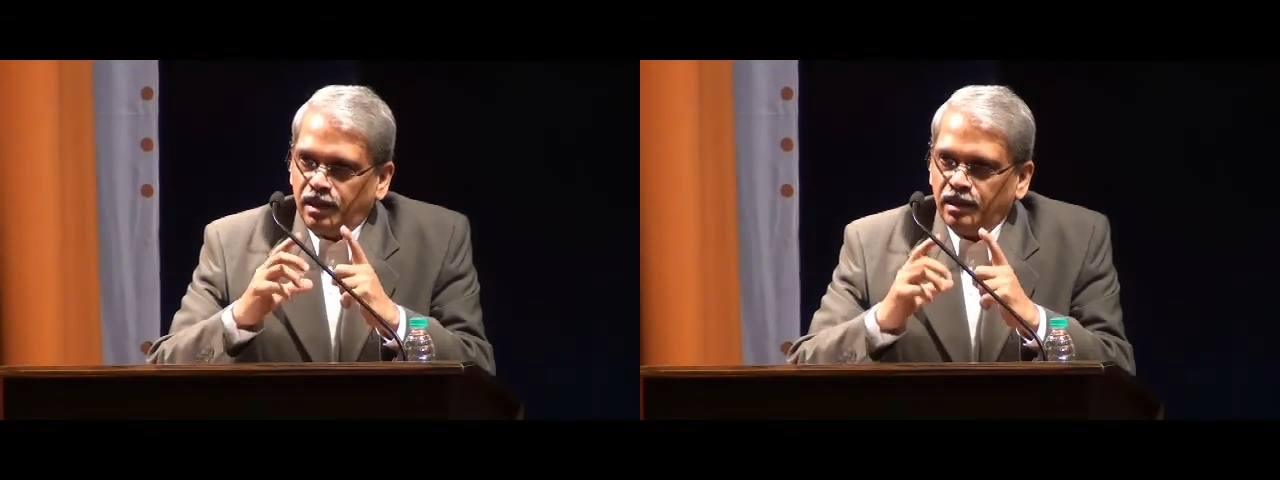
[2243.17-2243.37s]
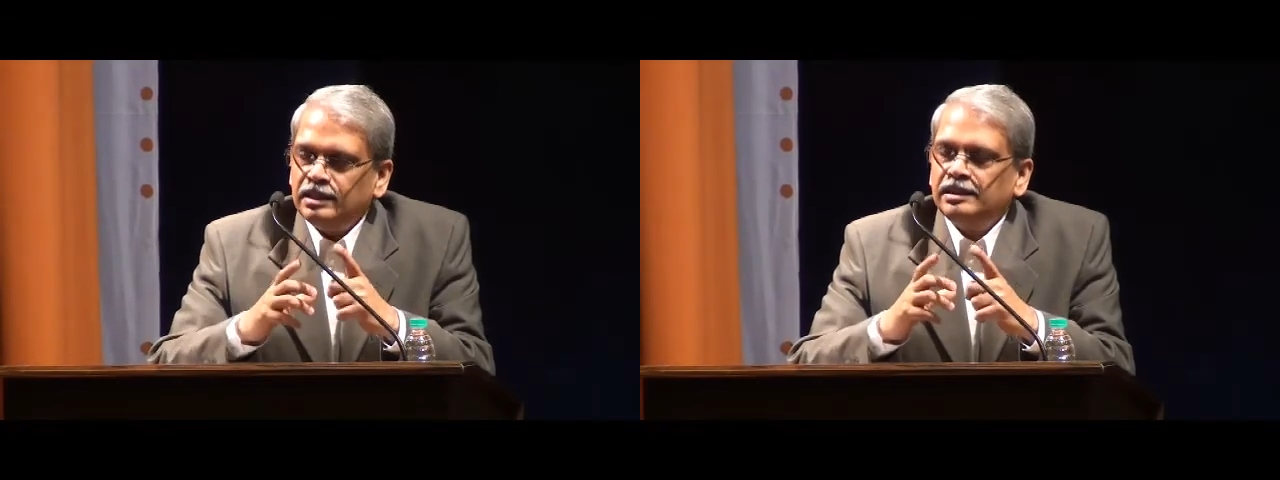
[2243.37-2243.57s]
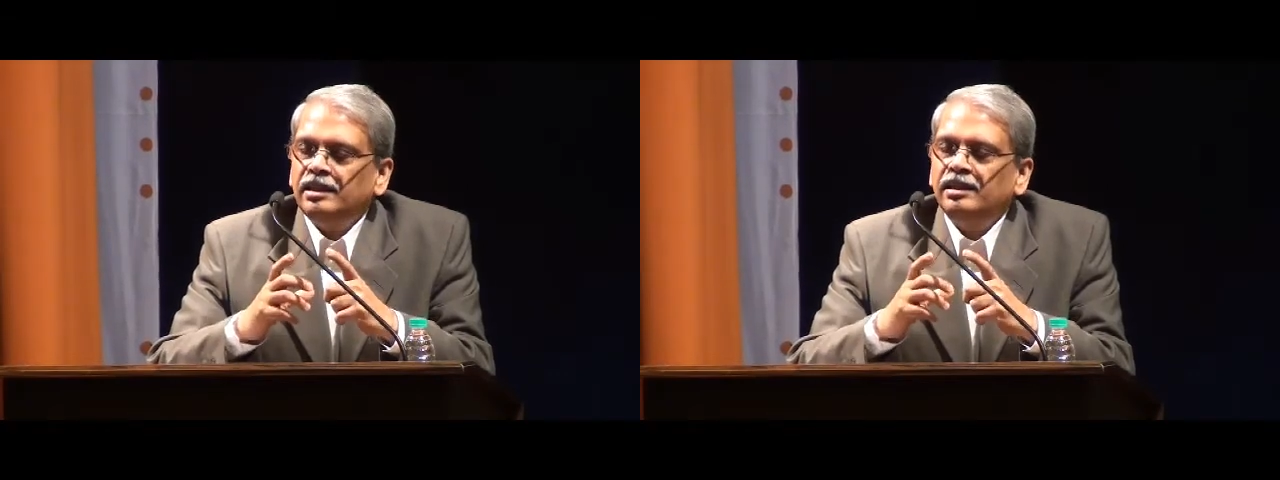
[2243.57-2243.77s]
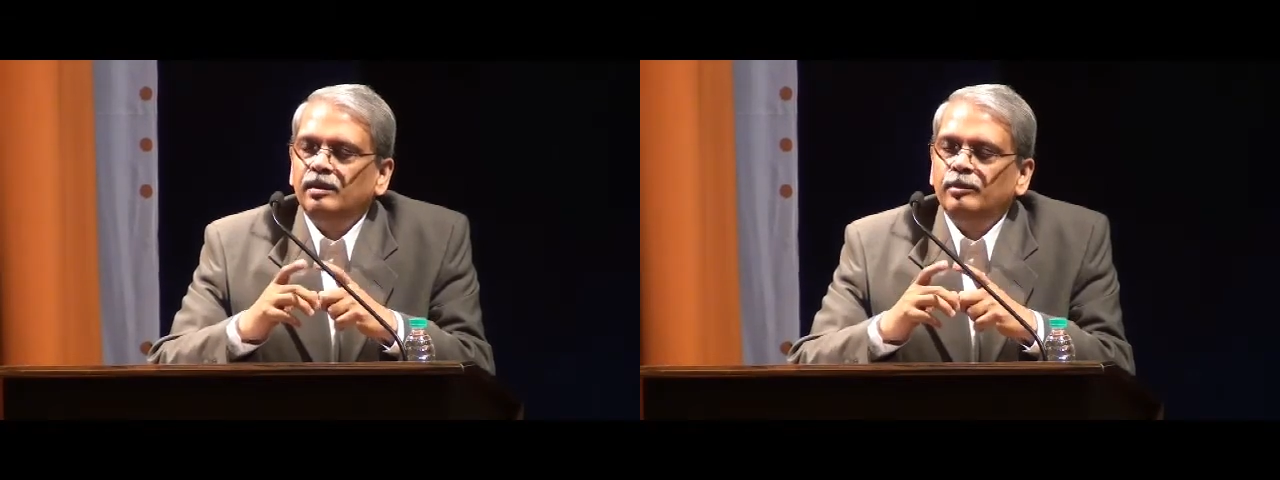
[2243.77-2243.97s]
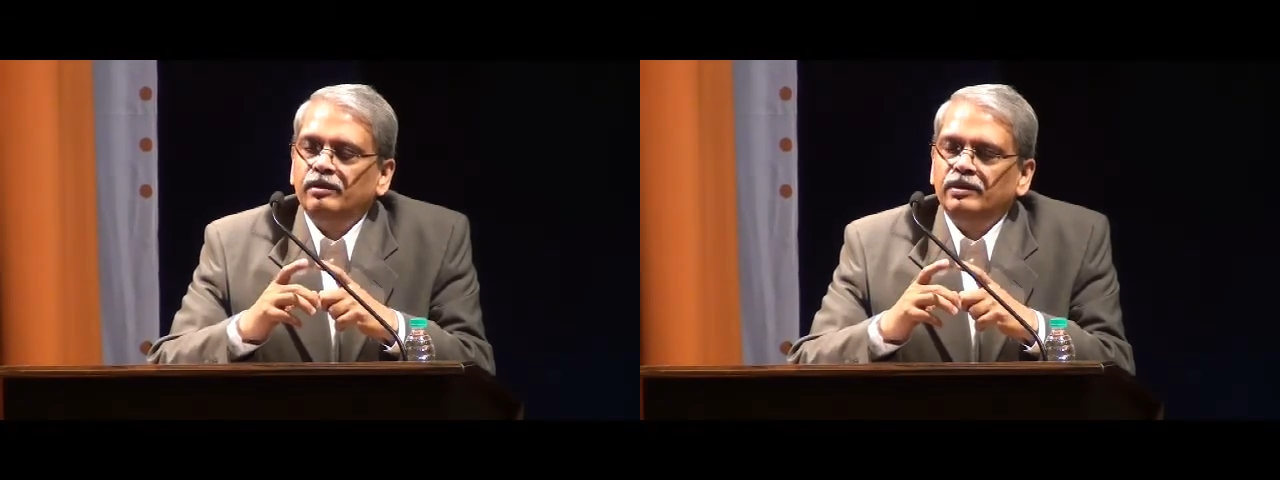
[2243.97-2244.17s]
understand a
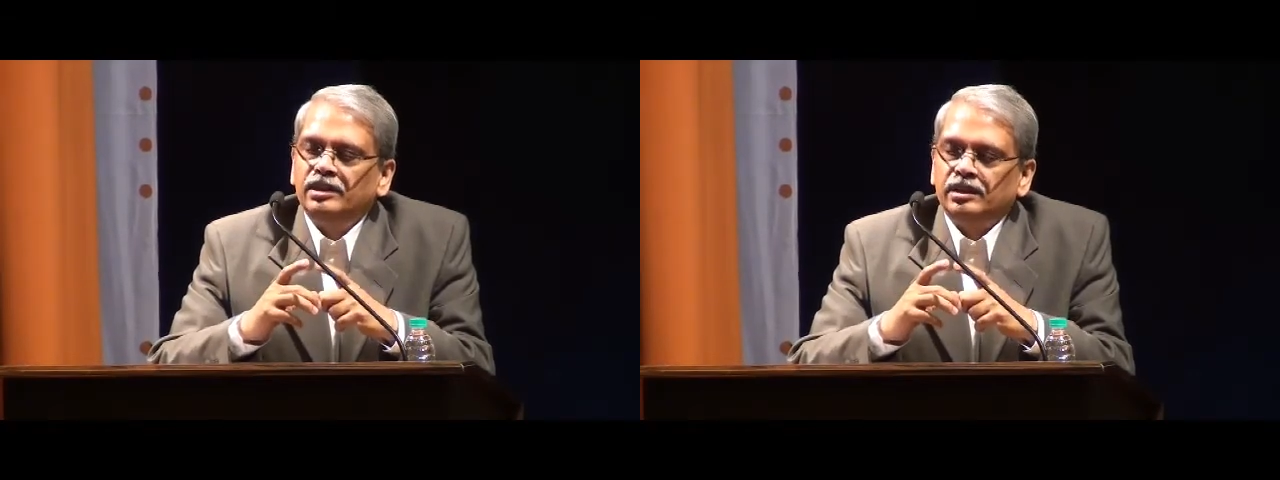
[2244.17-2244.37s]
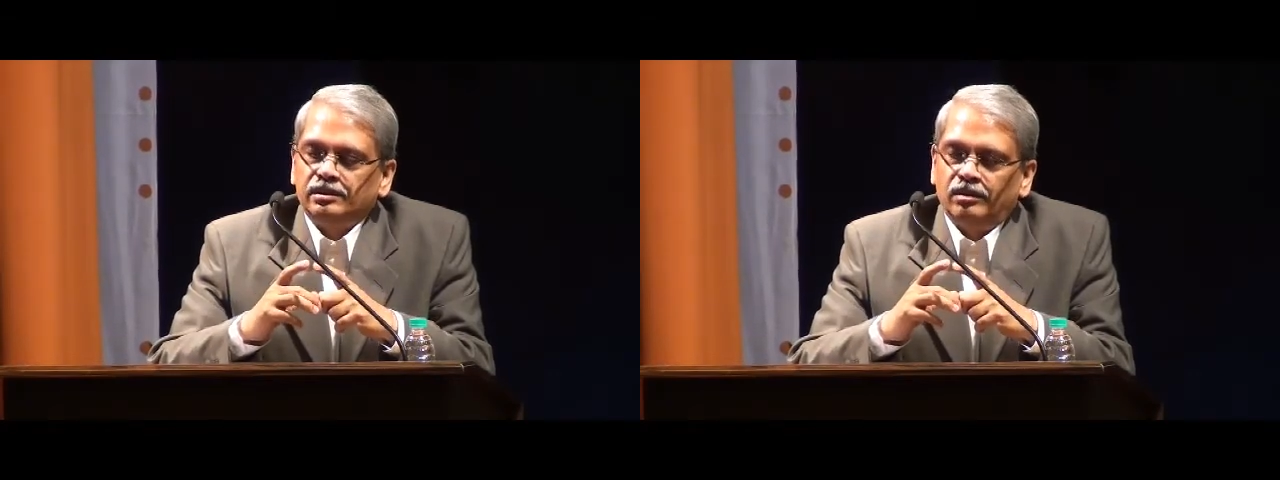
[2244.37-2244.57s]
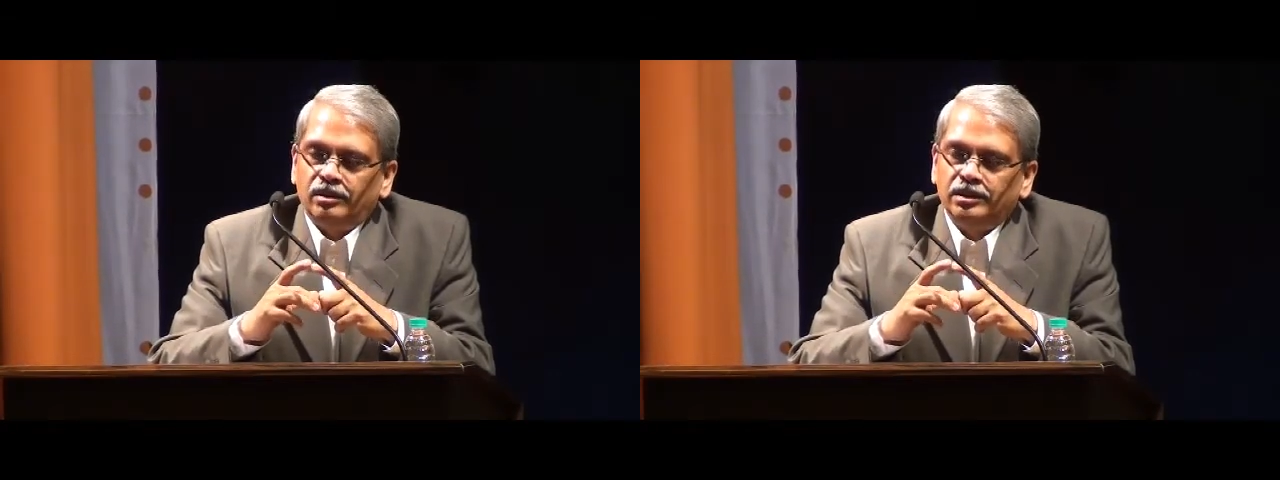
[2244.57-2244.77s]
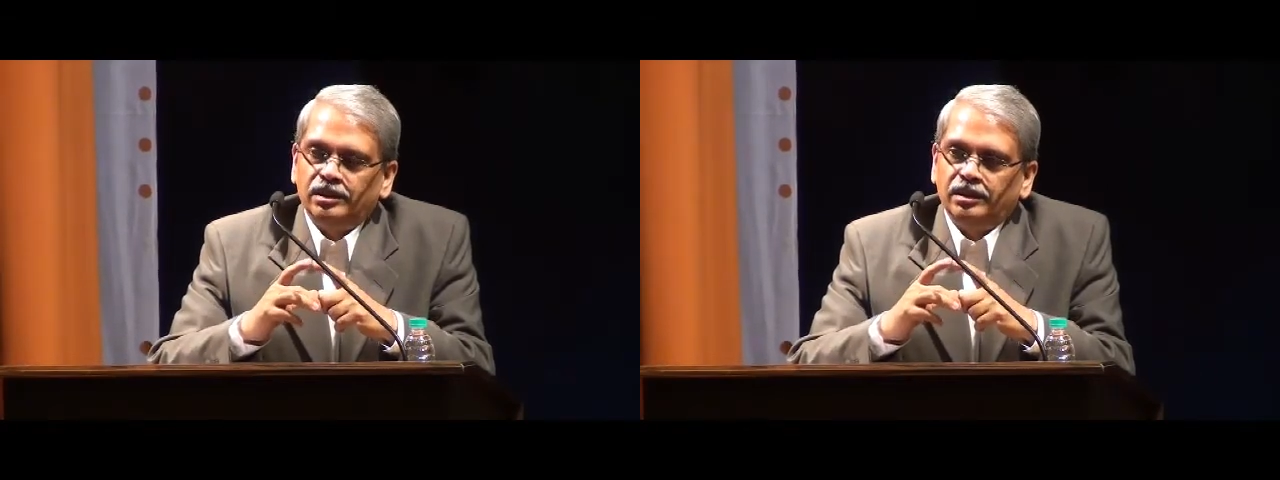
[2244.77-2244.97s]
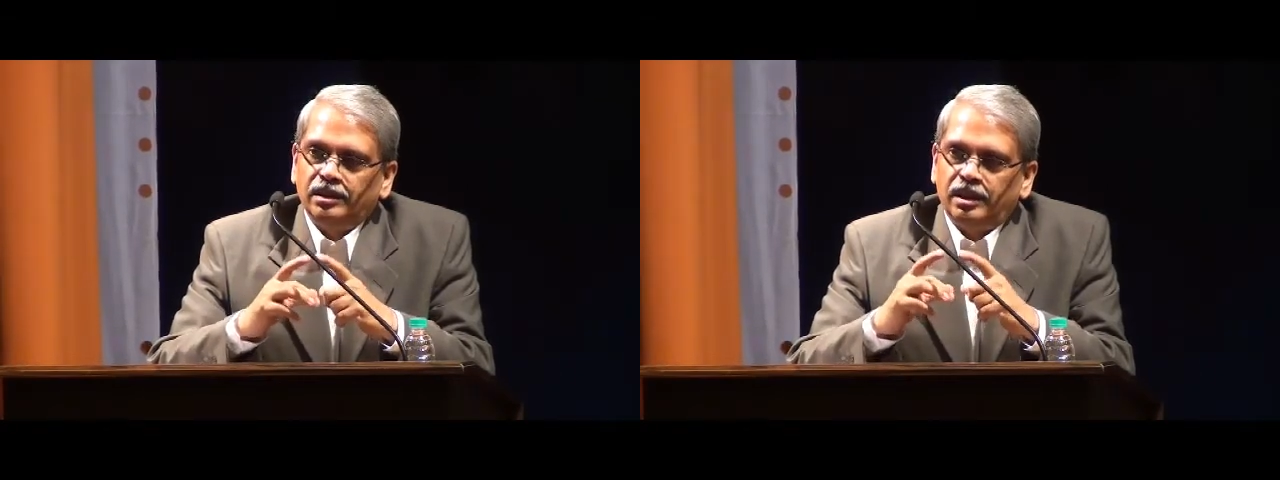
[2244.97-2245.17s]
little bit of the
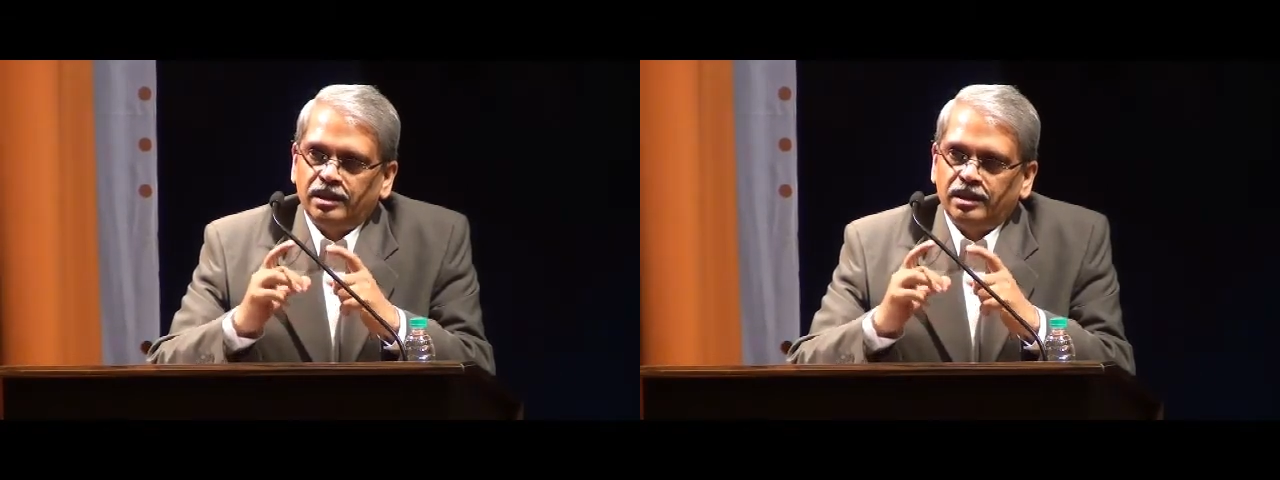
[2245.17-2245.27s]
technology,